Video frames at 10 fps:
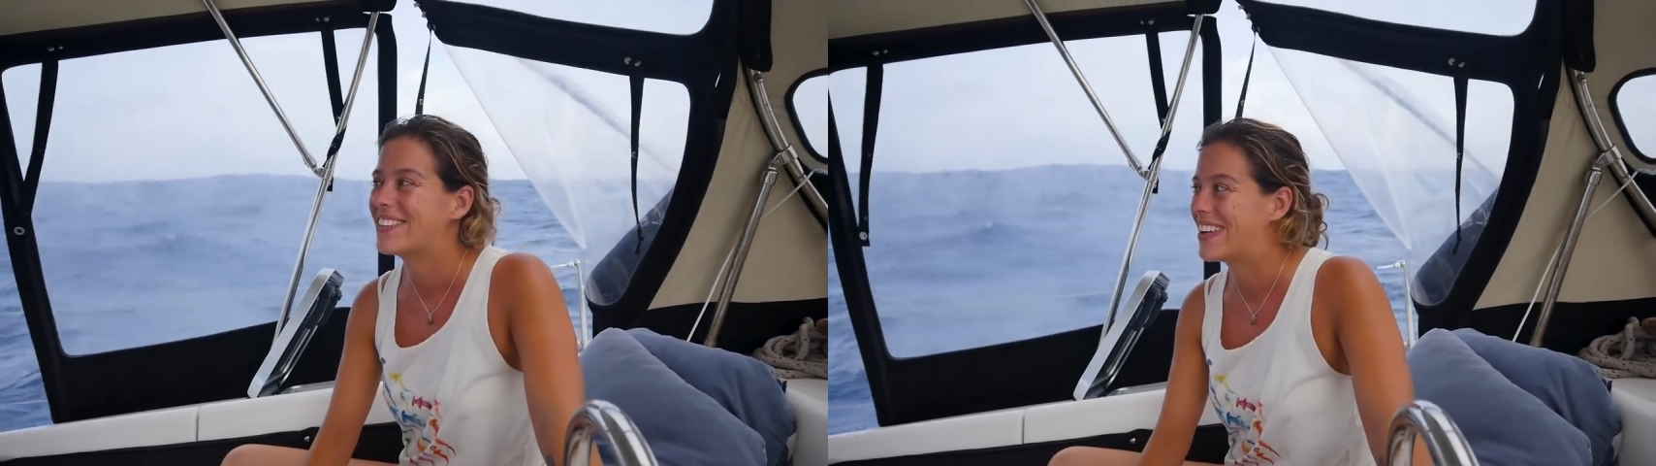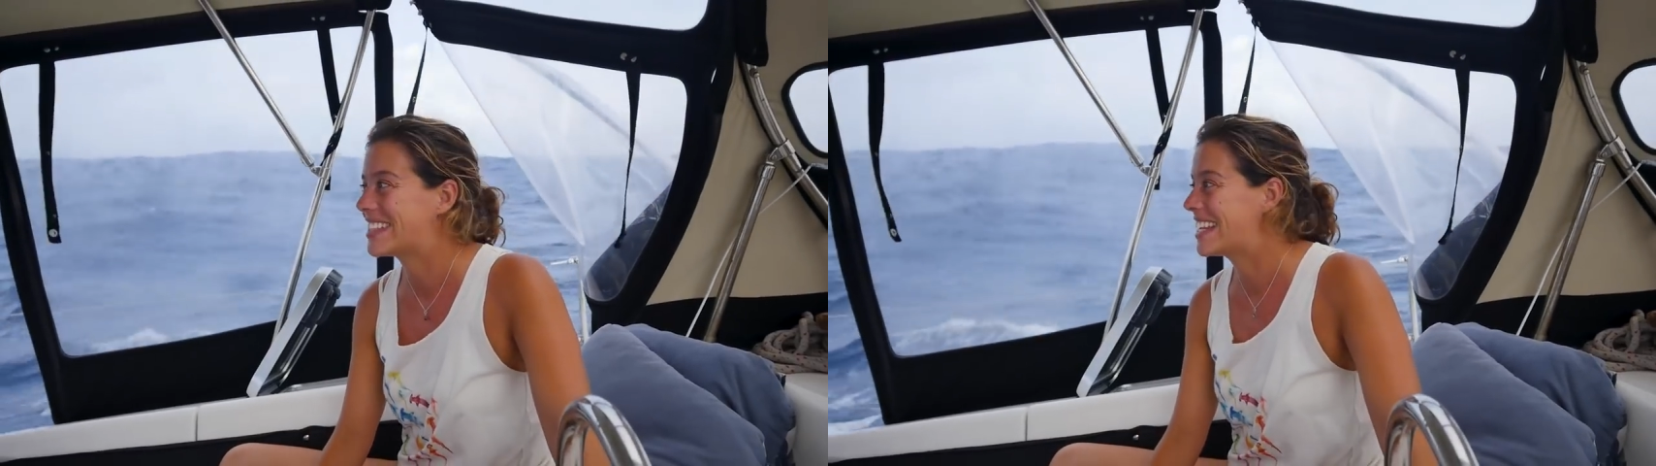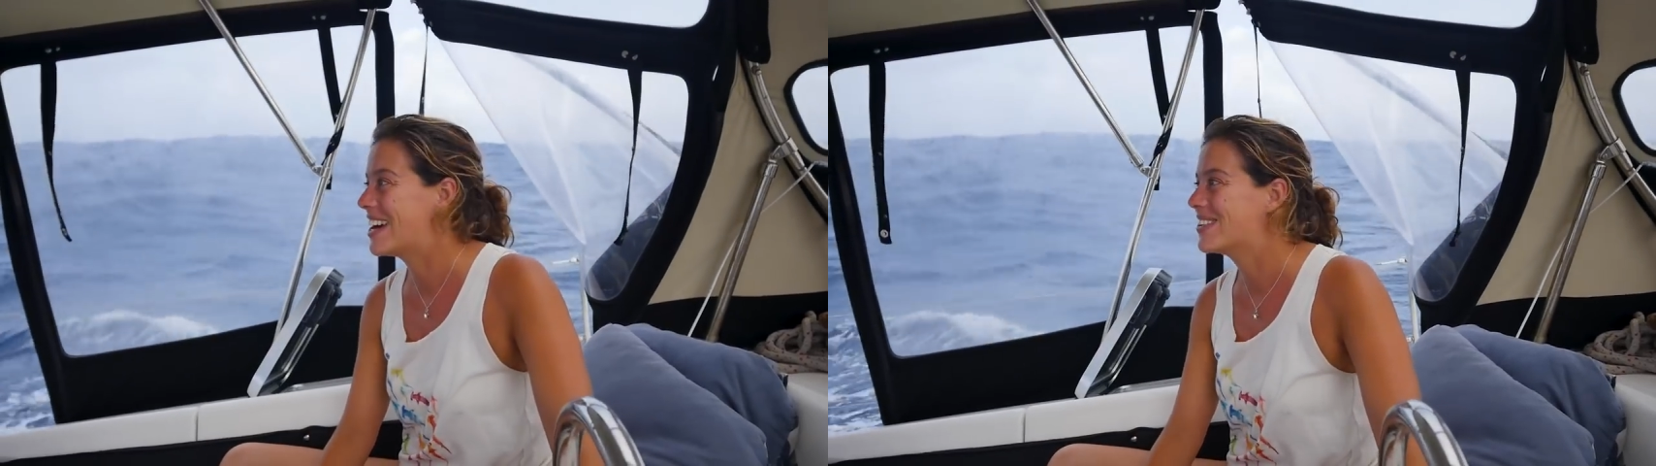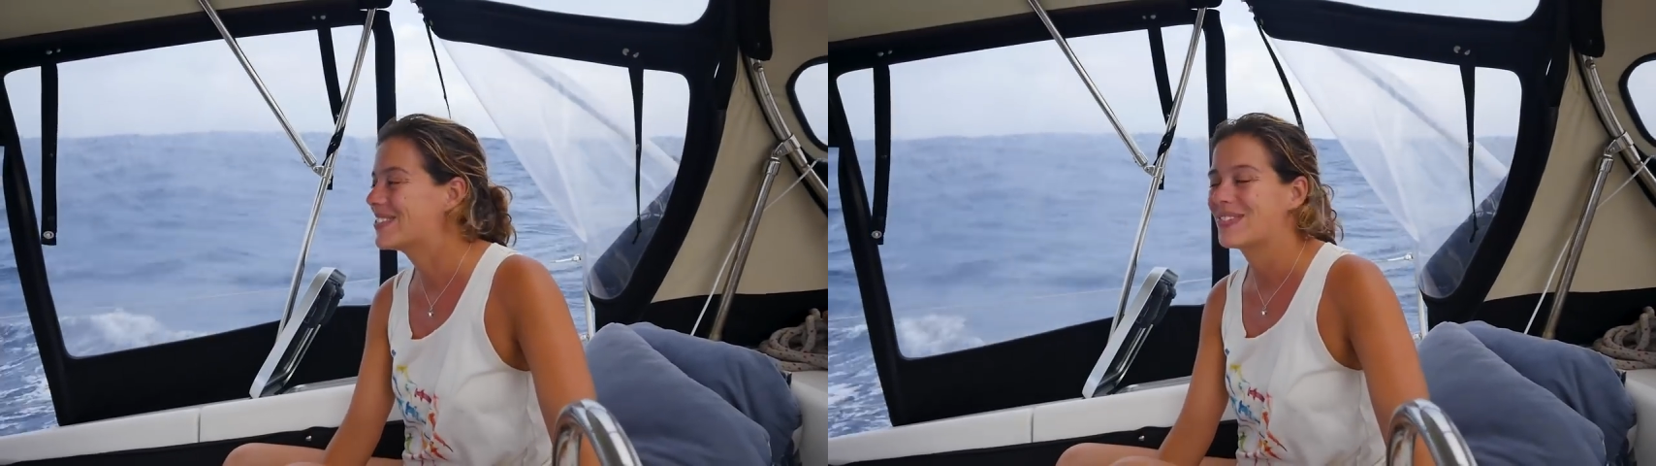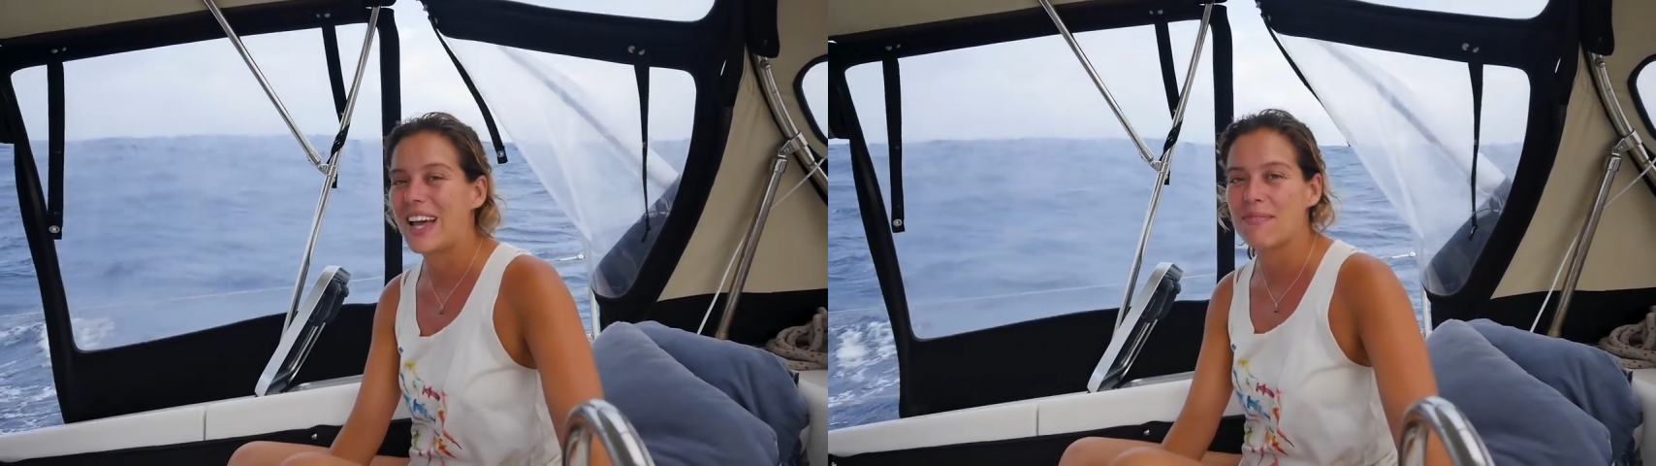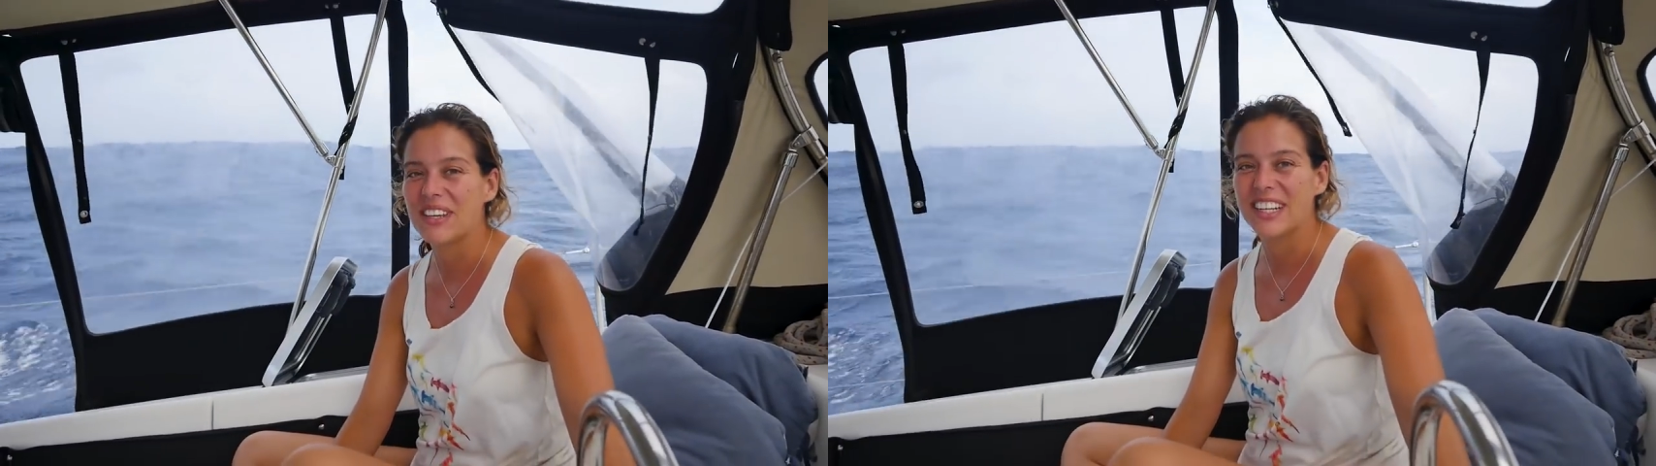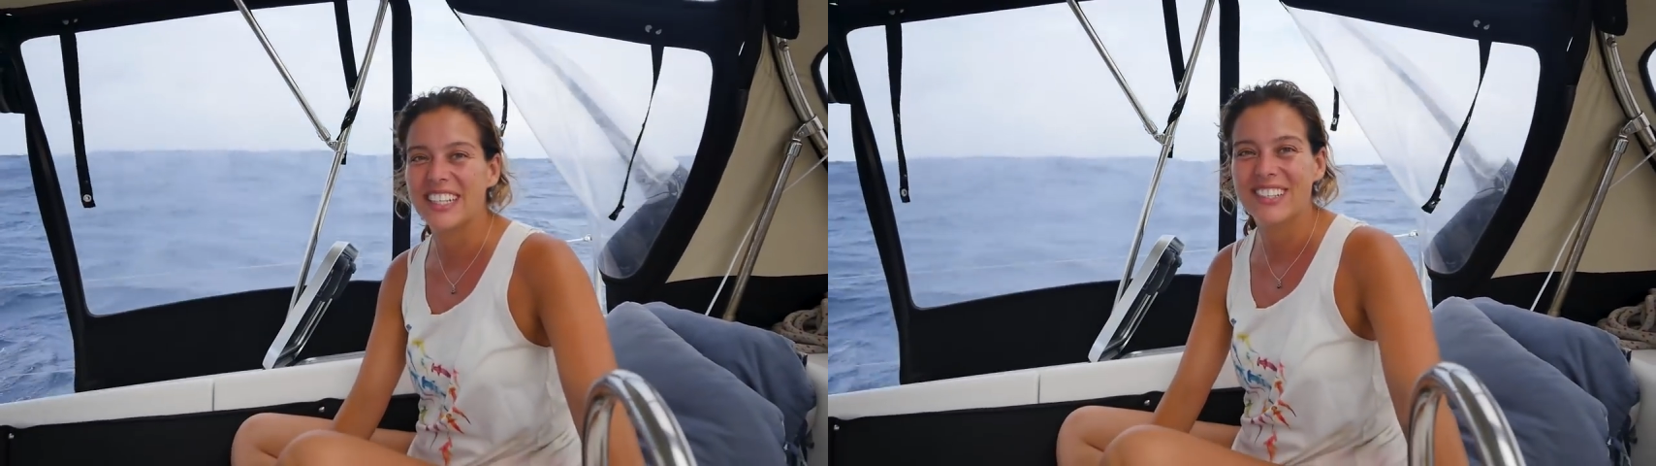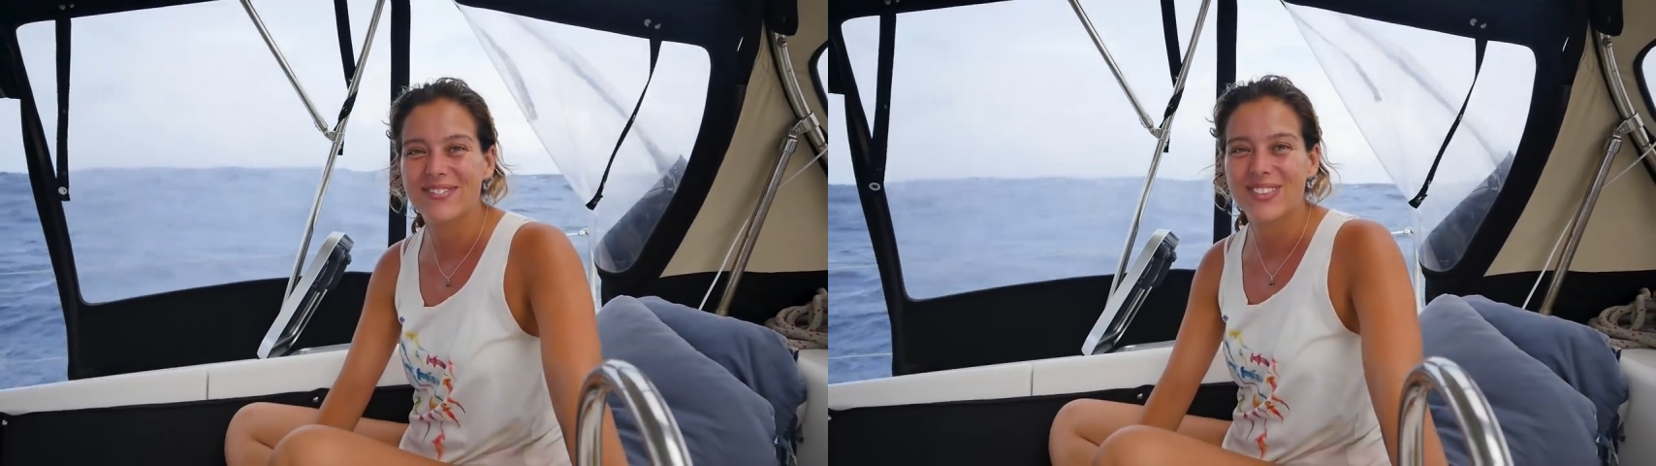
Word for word: Right now, I'm here